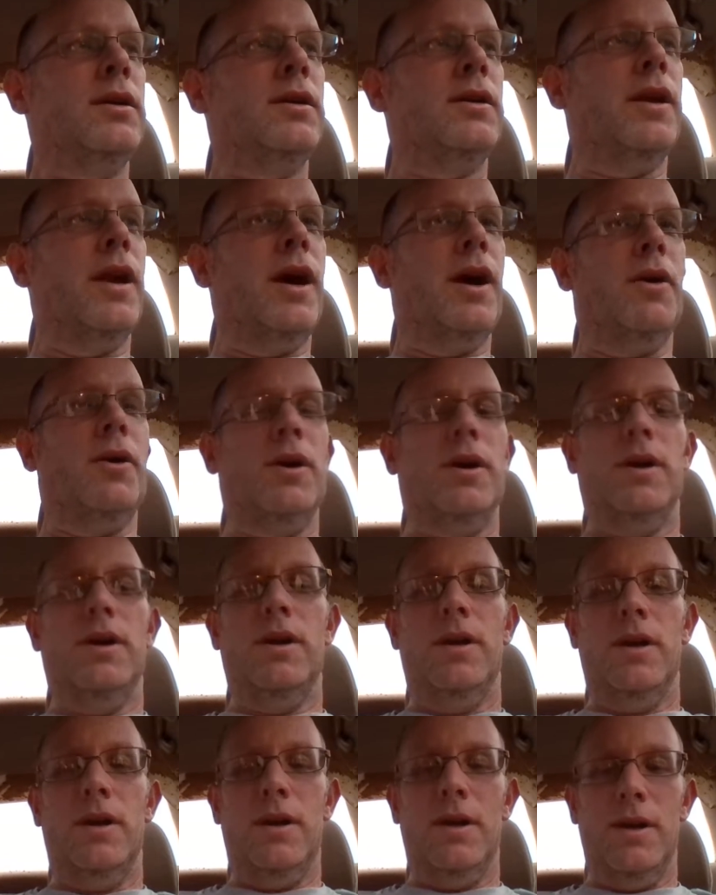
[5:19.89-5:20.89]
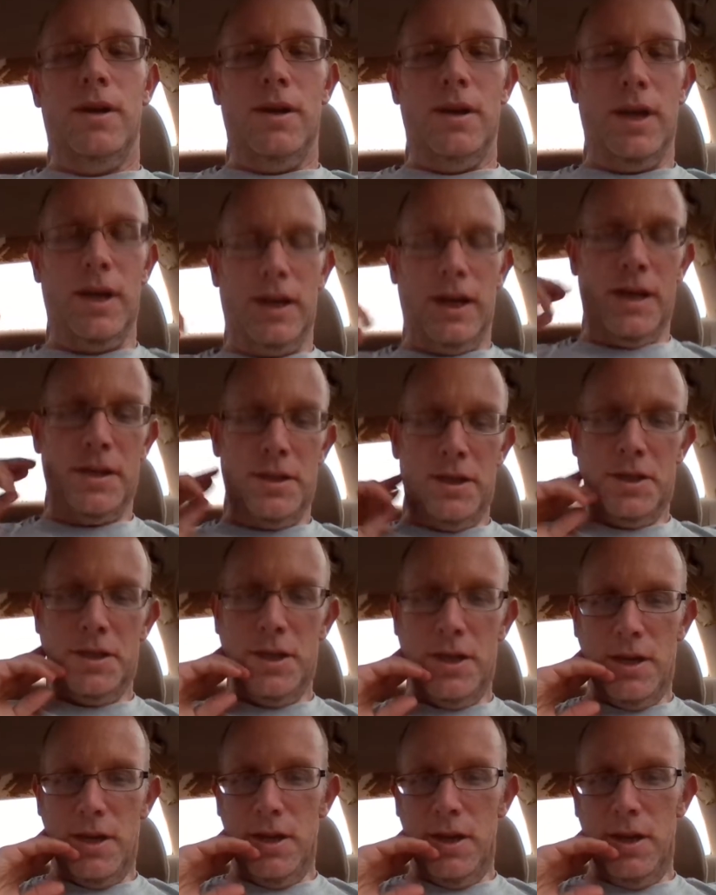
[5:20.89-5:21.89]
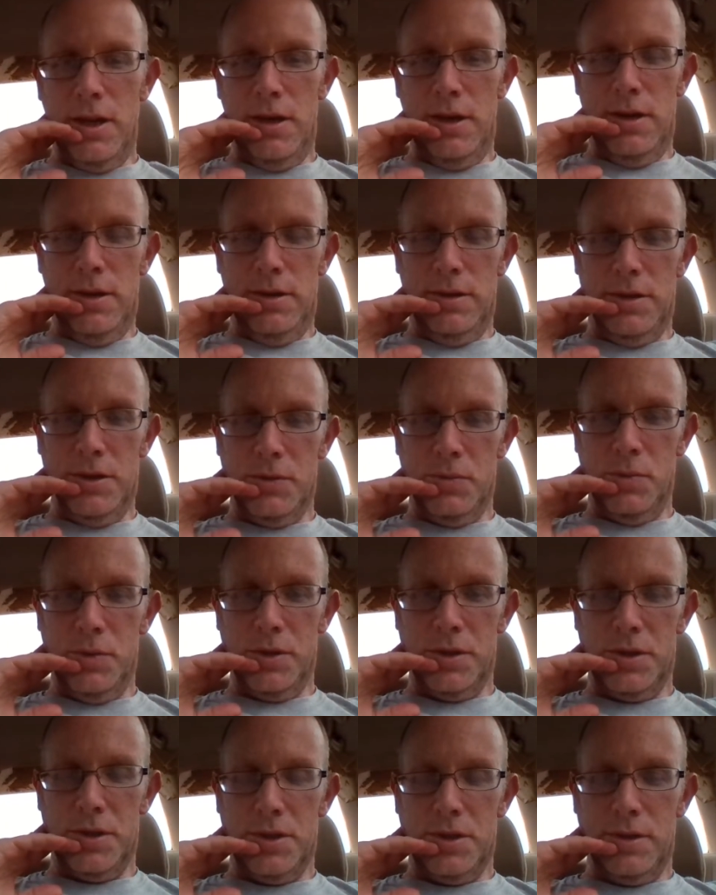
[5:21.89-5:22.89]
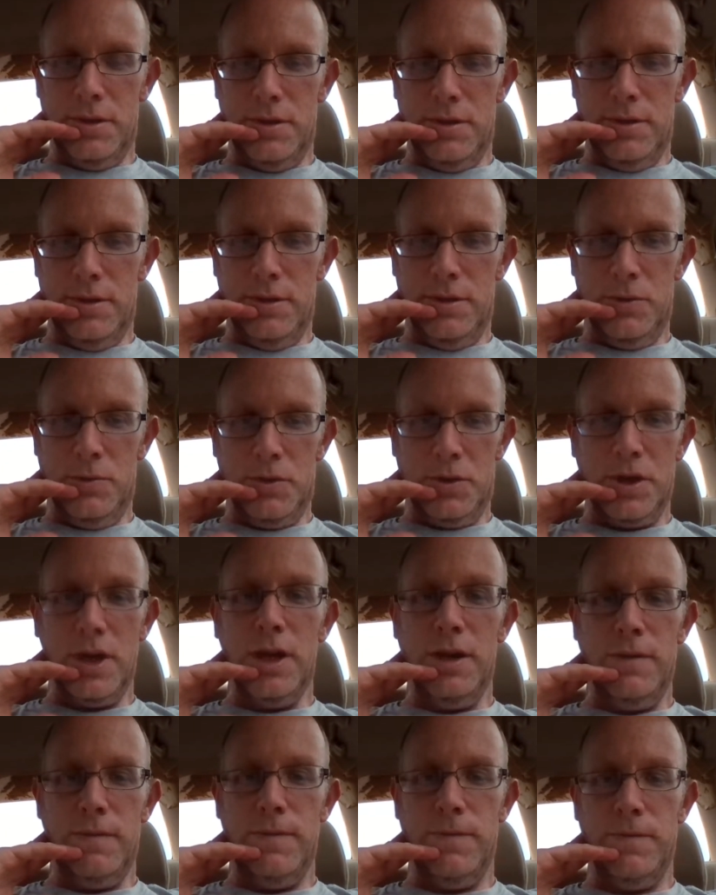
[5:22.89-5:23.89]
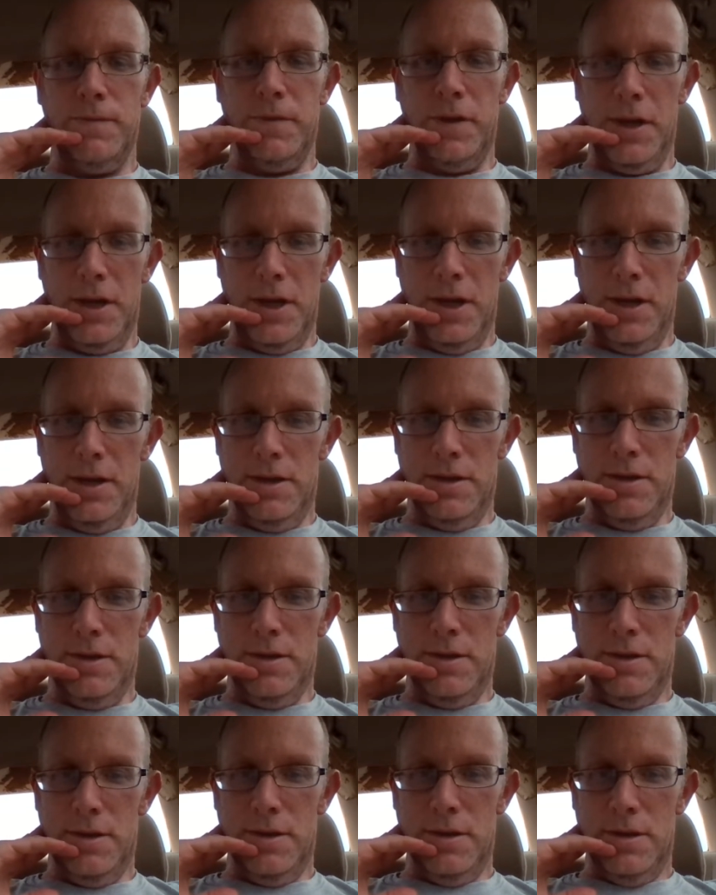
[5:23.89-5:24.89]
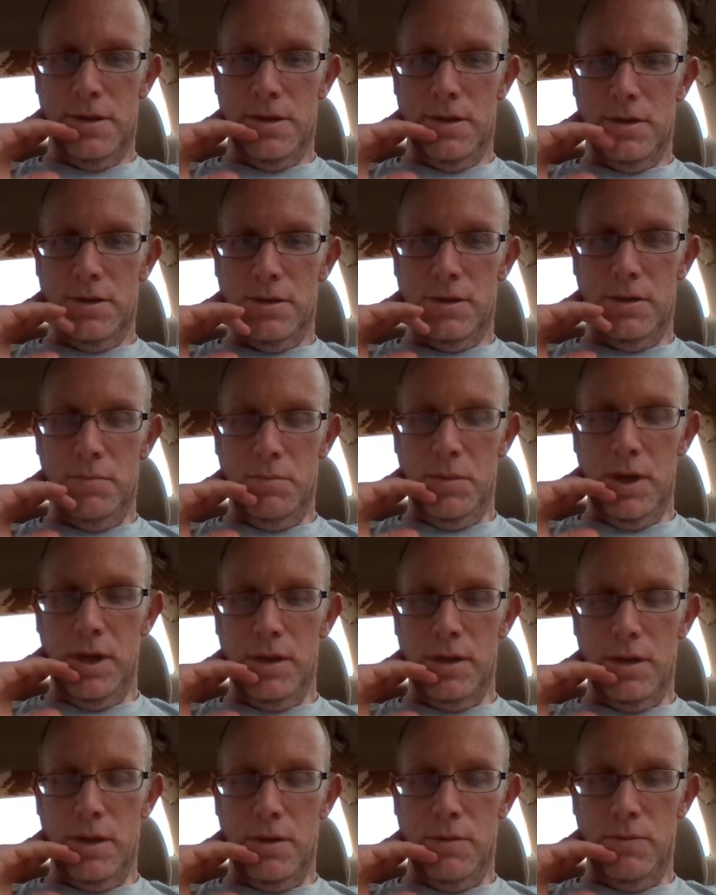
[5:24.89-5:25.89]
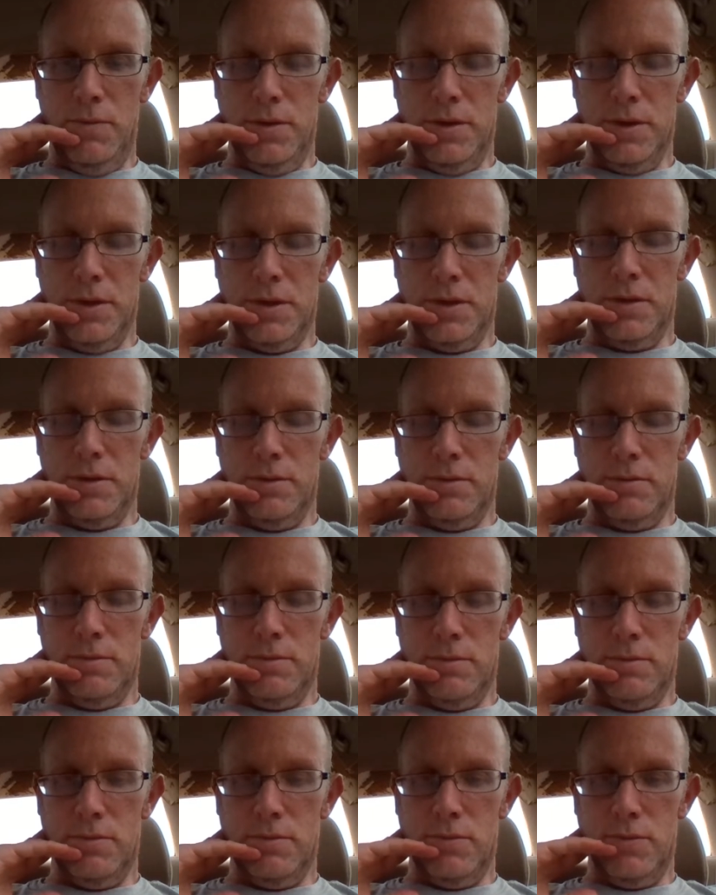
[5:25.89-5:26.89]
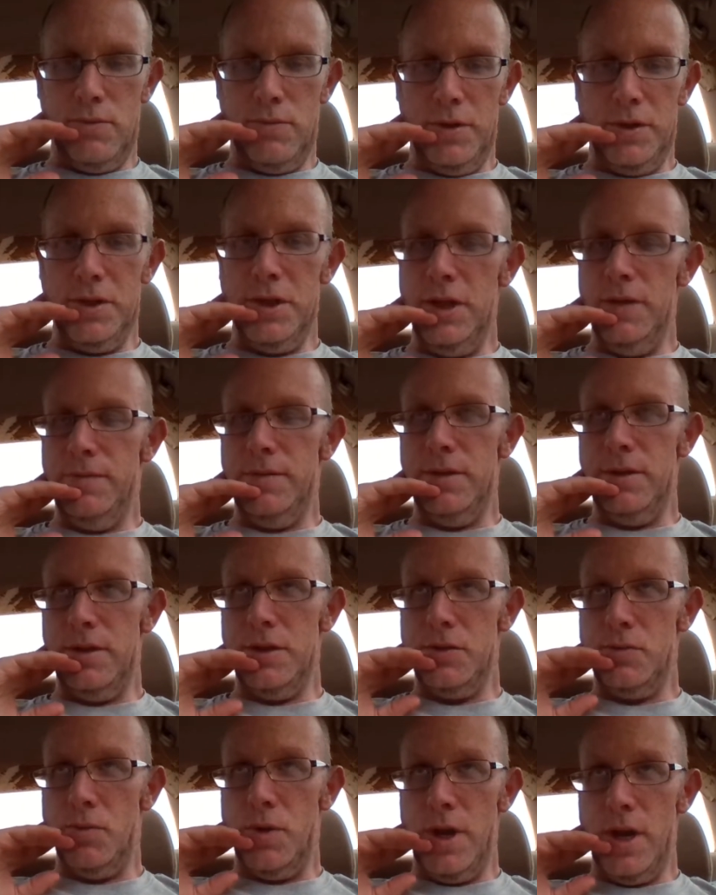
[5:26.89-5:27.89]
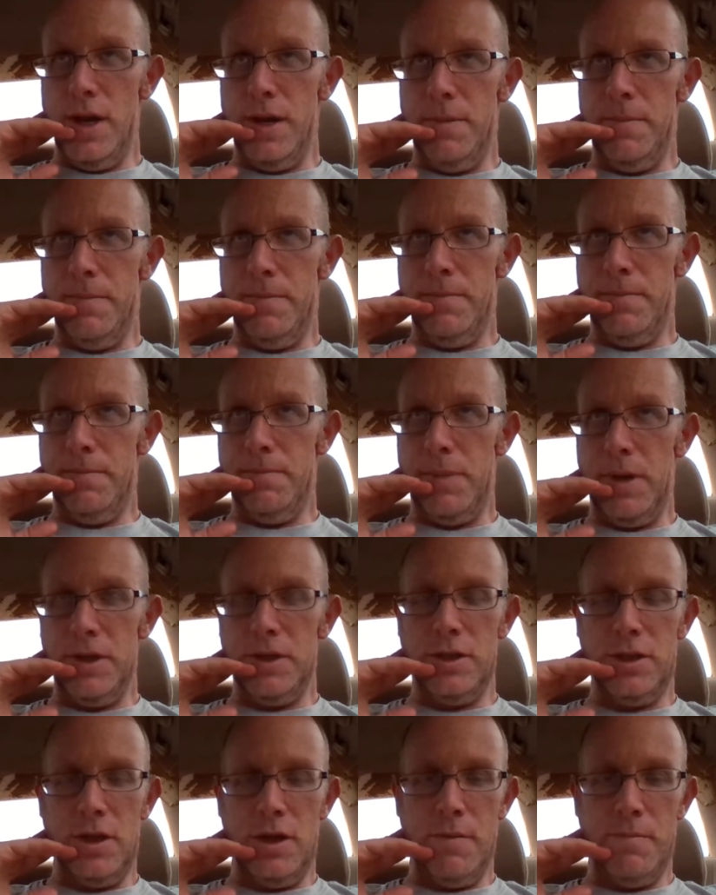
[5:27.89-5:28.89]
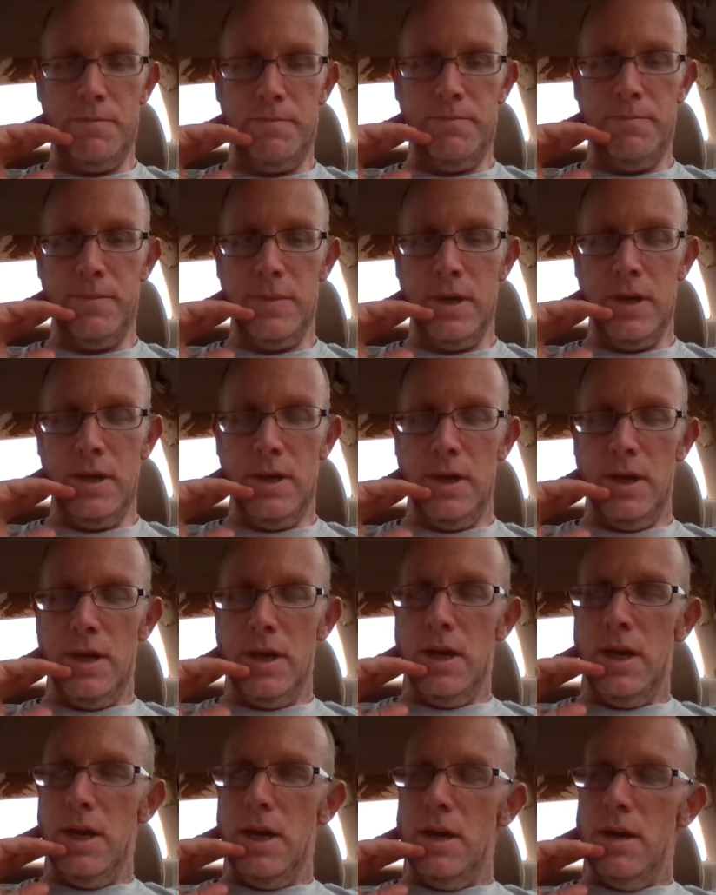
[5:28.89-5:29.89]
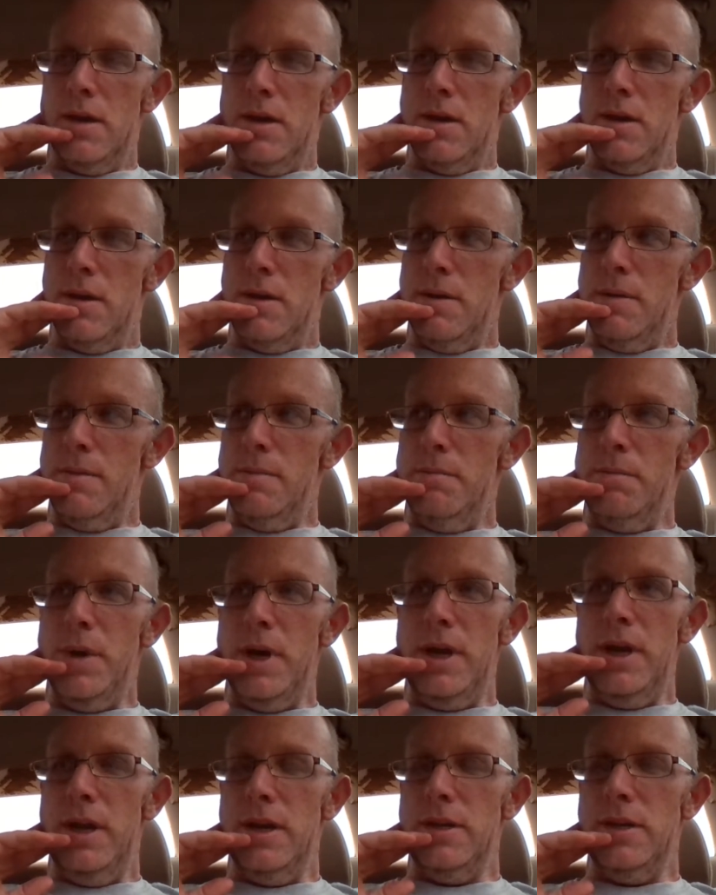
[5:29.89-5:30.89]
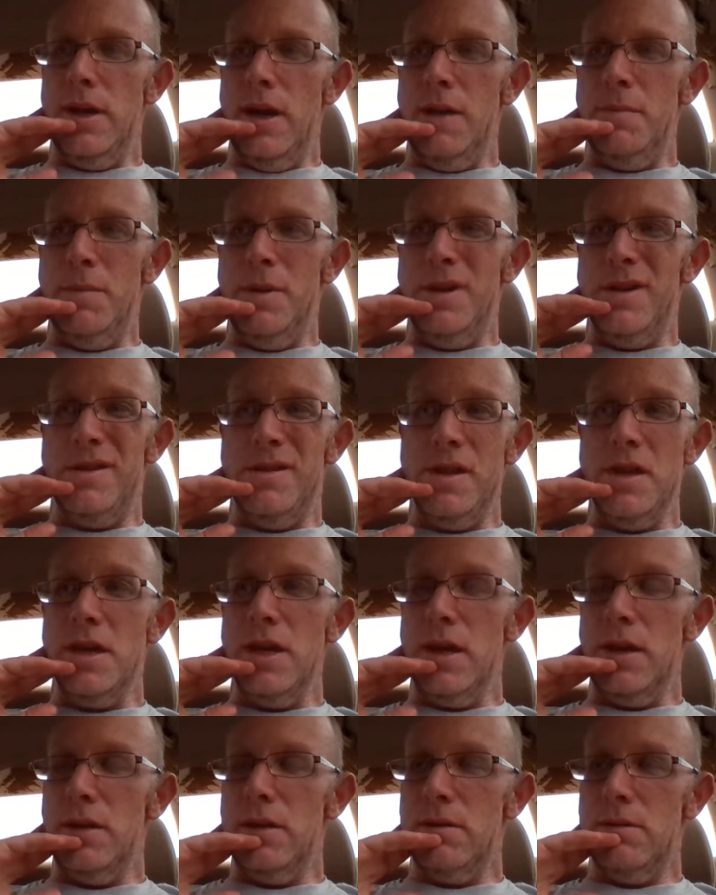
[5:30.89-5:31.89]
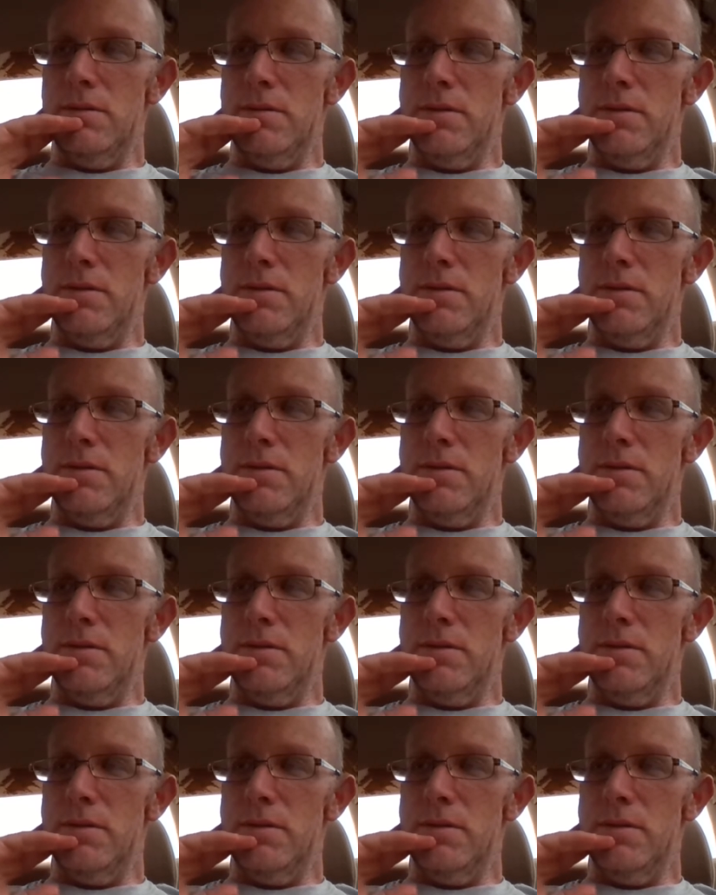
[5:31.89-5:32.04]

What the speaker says: Now, as I said, this was kind of funny to me that it was received in this way by some, but it got me to thinking.